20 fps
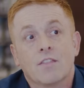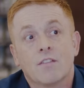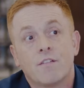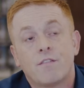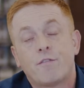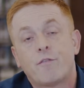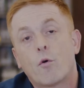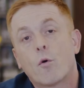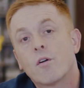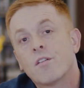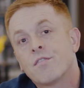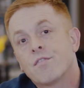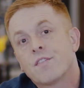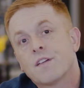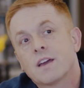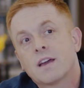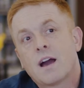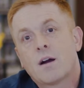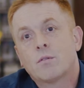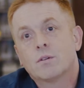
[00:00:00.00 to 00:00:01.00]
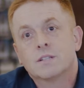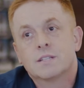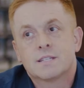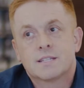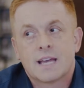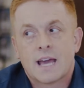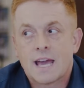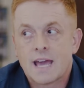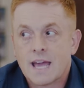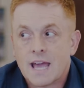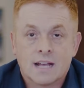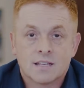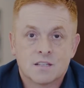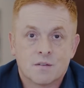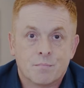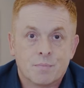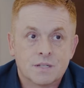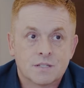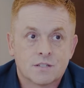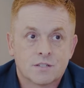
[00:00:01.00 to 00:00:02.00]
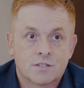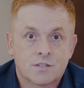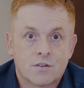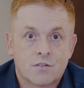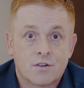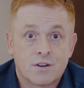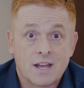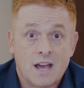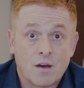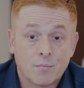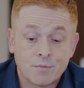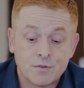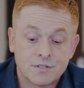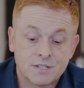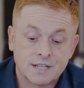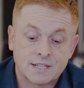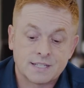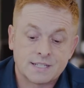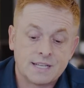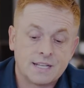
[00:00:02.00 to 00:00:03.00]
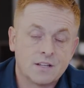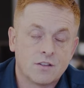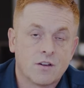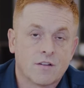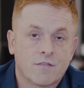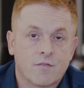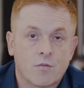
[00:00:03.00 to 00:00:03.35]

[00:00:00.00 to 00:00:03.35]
And the fourth thing I would say as a business owner to help you succeed in your